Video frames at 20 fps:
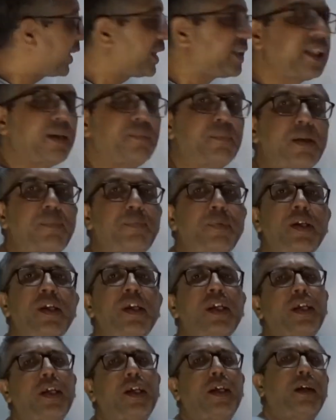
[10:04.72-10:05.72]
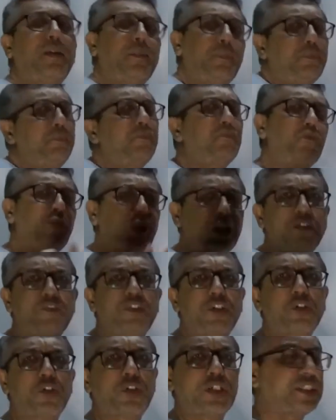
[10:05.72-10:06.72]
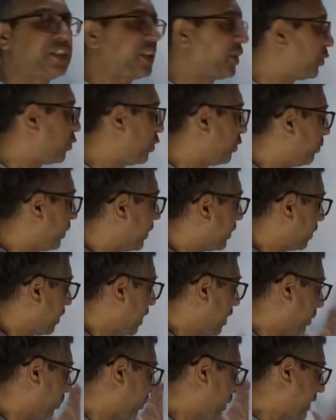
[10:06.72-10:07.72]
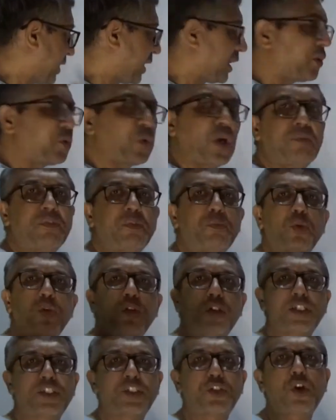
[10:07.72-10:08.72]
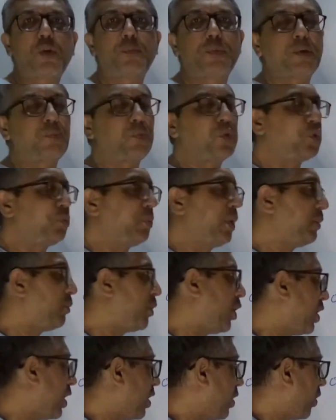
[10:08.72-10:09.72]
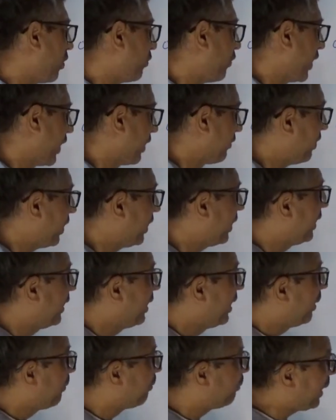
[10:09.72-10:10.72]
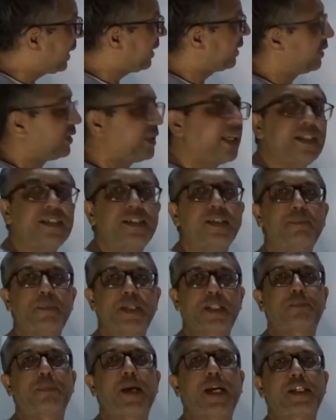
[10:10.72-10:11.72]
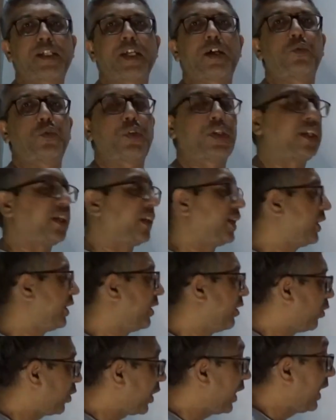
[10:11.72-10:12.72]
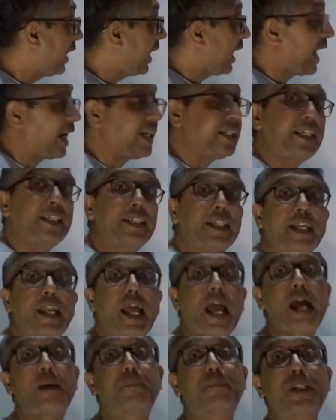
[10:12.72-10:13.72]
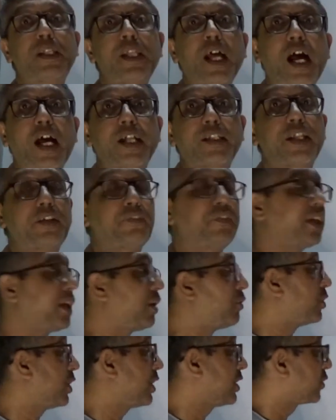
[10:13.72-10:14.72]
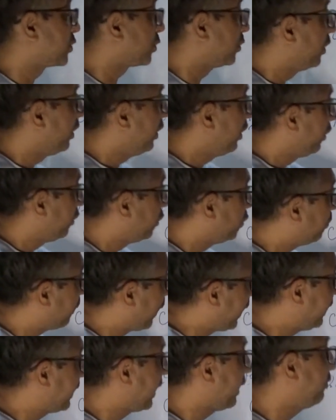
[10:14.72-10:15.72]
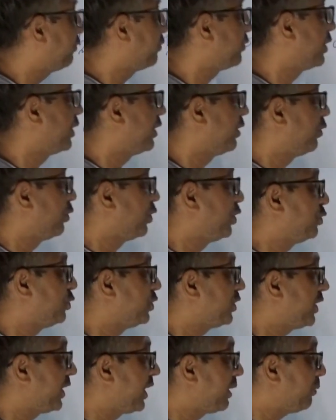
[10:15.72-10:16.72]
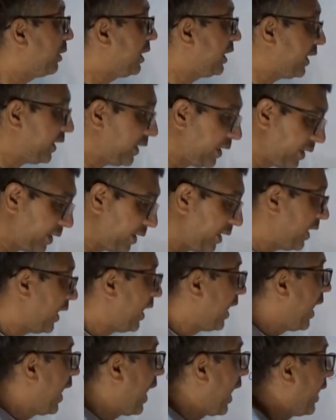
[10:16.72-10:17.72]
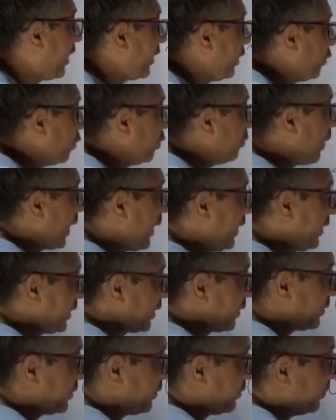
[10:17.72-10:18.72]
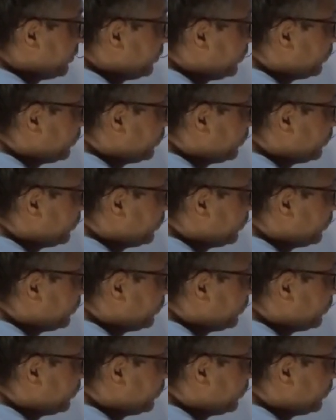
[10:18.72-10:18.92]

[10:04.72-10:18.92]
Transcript: to break them up, whatever your region could be, basically to have a more rich domain model or whatever. But there is a mismatch out here, okay? And it can happen the other way around also. You might have a user table here, and you might